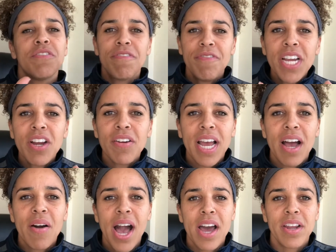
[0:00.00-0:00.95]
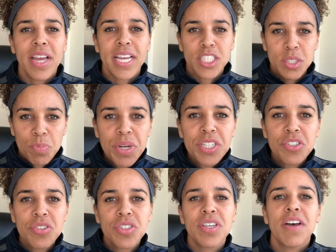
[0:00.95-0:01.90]
figured out how to express
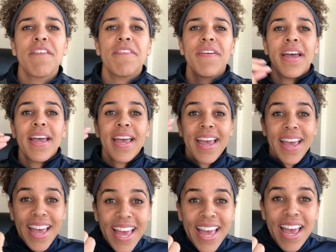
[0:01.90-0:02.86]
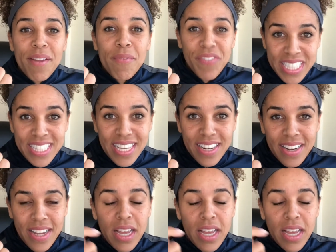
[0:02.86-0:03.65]
yourself and fix it.